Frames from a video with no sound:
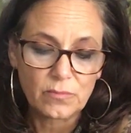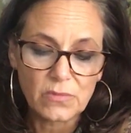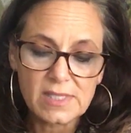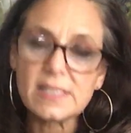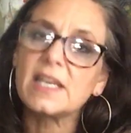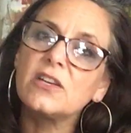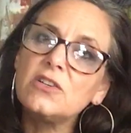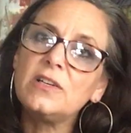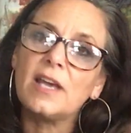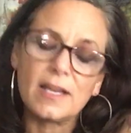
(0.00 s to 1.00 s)
The
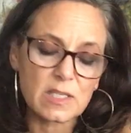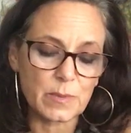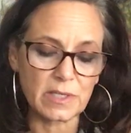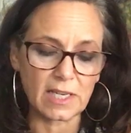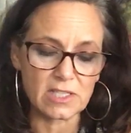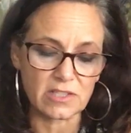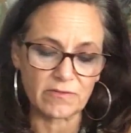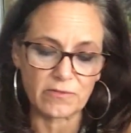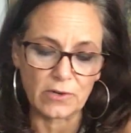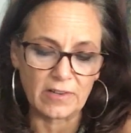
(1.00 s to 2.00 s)
standard explanation
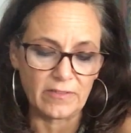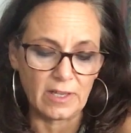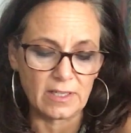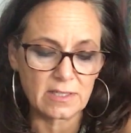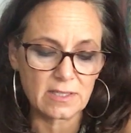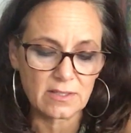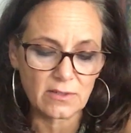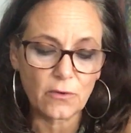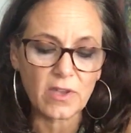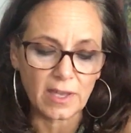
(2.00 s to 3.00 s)
for an event.
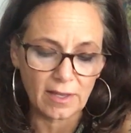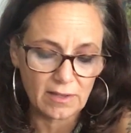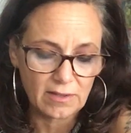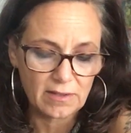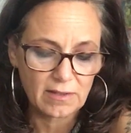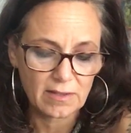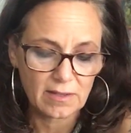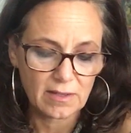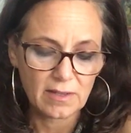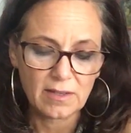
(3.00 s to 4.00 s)
Okay.
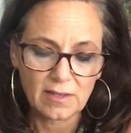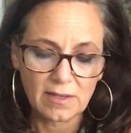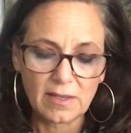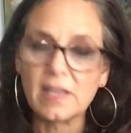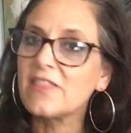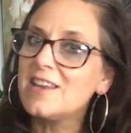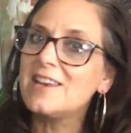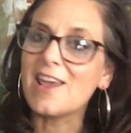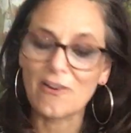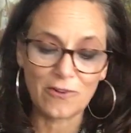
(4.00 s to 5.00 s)
I think
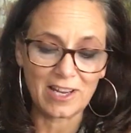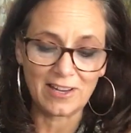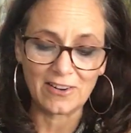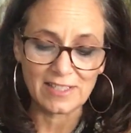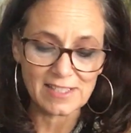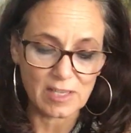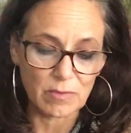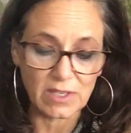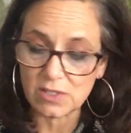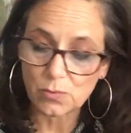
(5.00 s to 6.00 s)
now we're getting onto
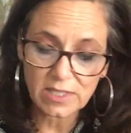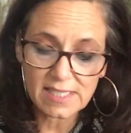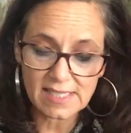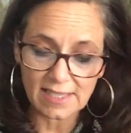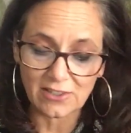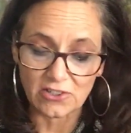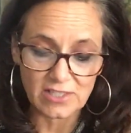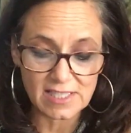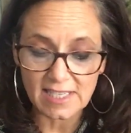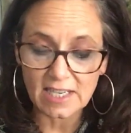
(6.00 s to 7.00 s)
something, because what is standard?
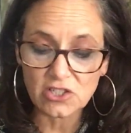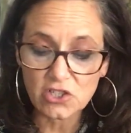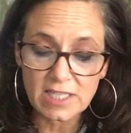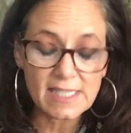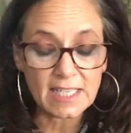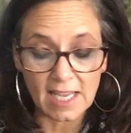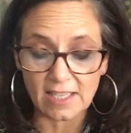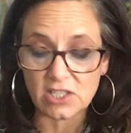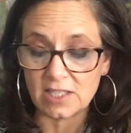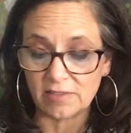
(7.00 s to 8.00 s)
Standard is an
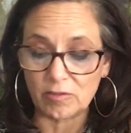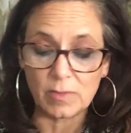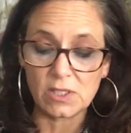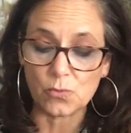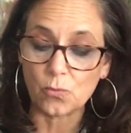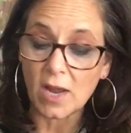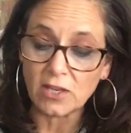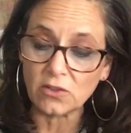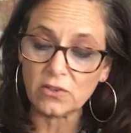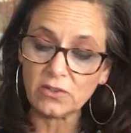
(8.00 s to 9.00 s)
adjective. It means
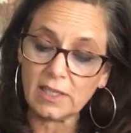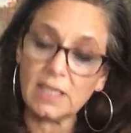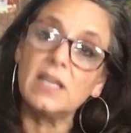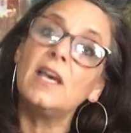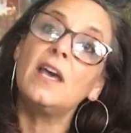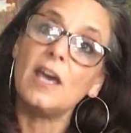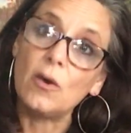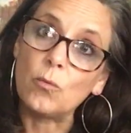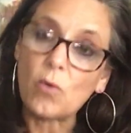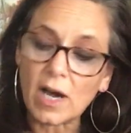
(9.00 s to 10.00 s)
regularly
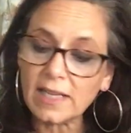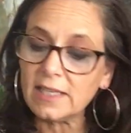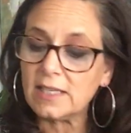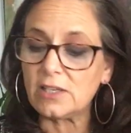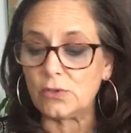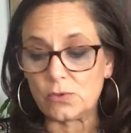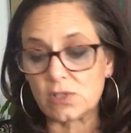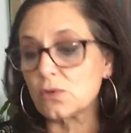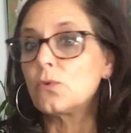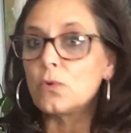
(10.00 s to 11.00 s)
and widely
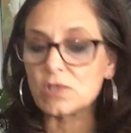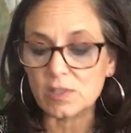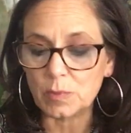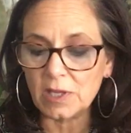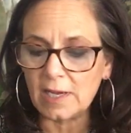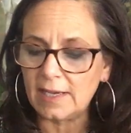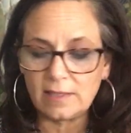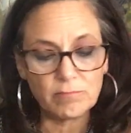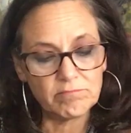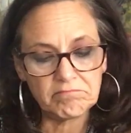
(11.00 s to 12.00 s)
used or supplied.
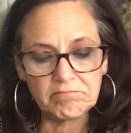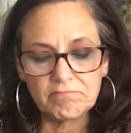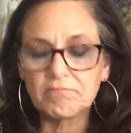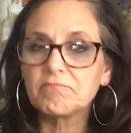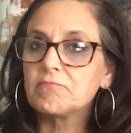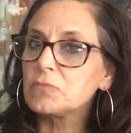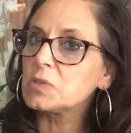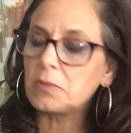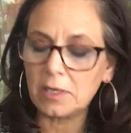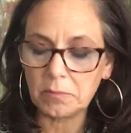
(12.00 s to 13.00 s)

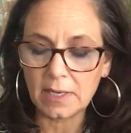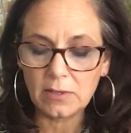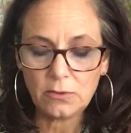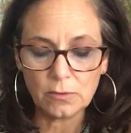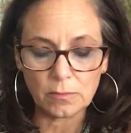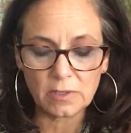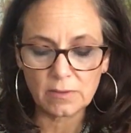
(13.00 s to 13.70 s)
Supplied by whom?